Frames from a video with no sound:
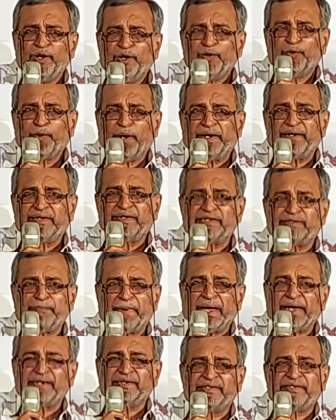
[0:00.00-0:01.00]
who had this
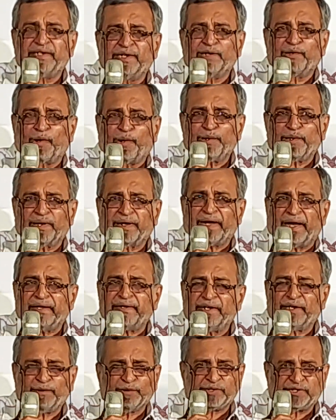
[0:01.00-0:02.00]
magazine called the
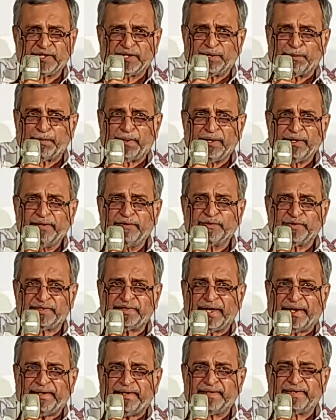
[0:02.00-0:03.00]
Cahiers du cinema was
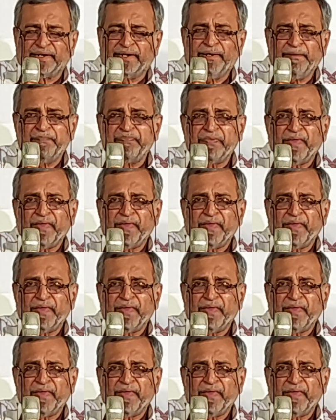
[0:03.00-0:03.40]
the editor